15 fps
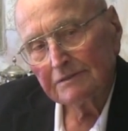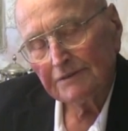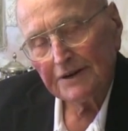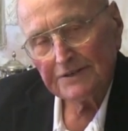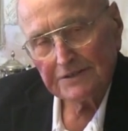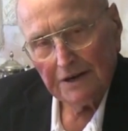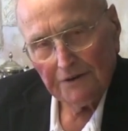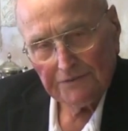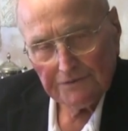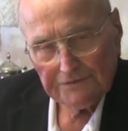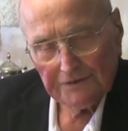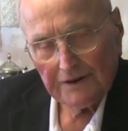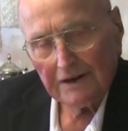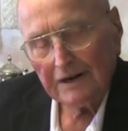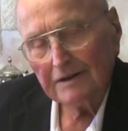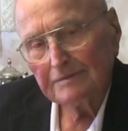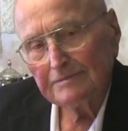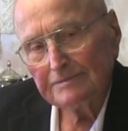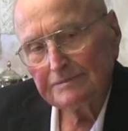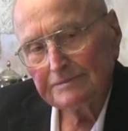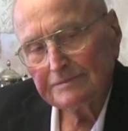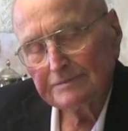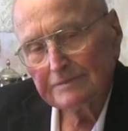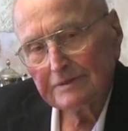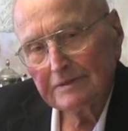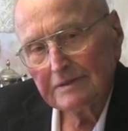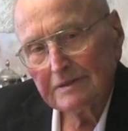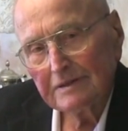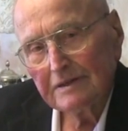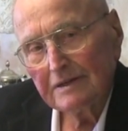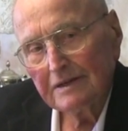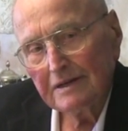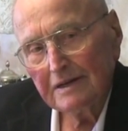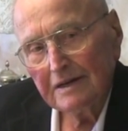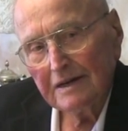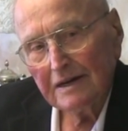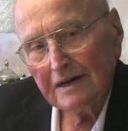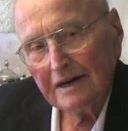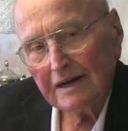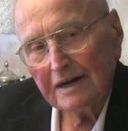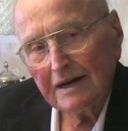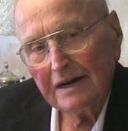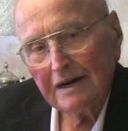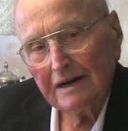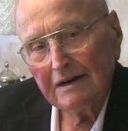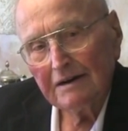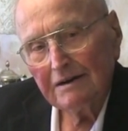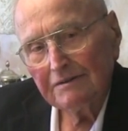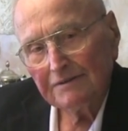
fresh off the farm, uh,